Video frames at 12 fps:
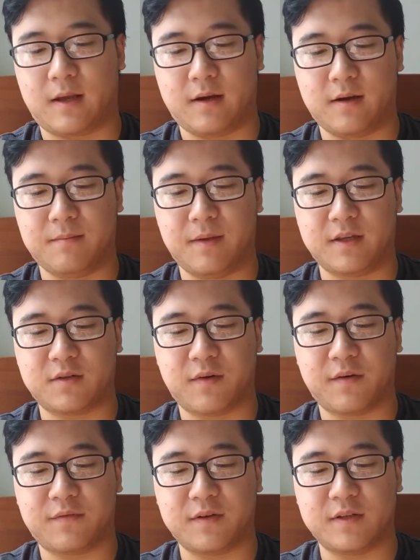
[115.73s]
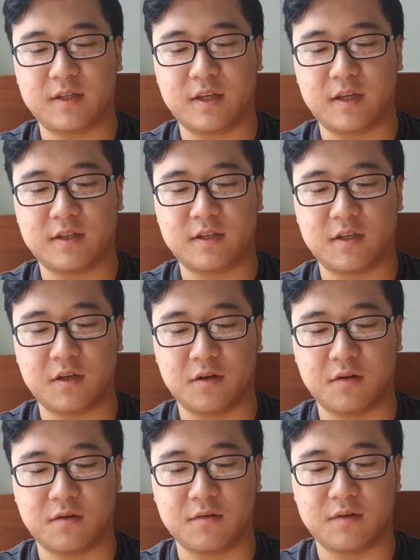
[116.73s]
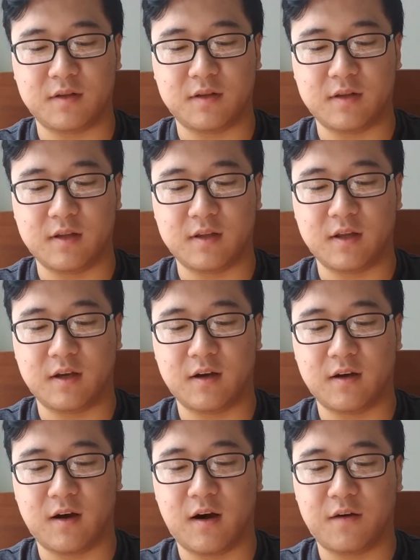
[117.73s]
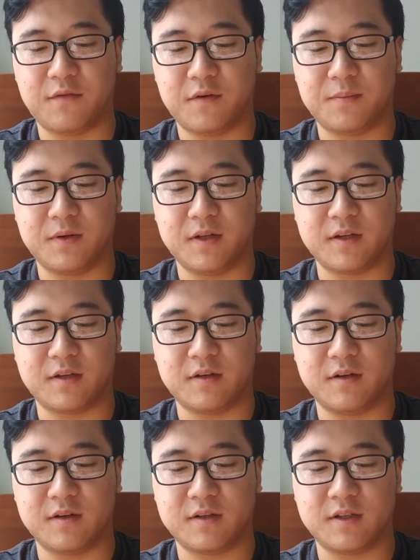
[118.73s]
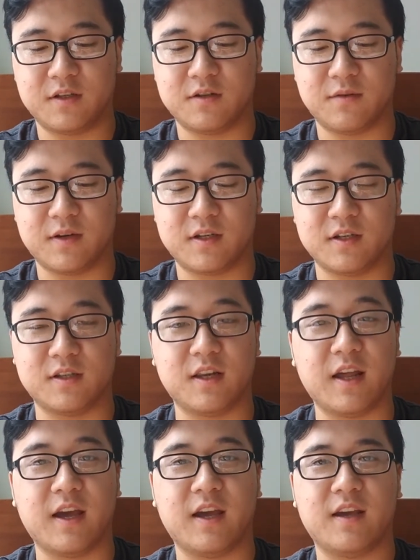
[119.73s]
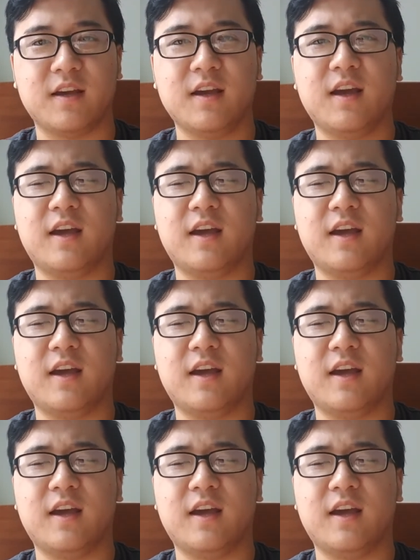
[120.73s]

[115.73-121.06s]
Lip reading: makes references to the awful political situation today,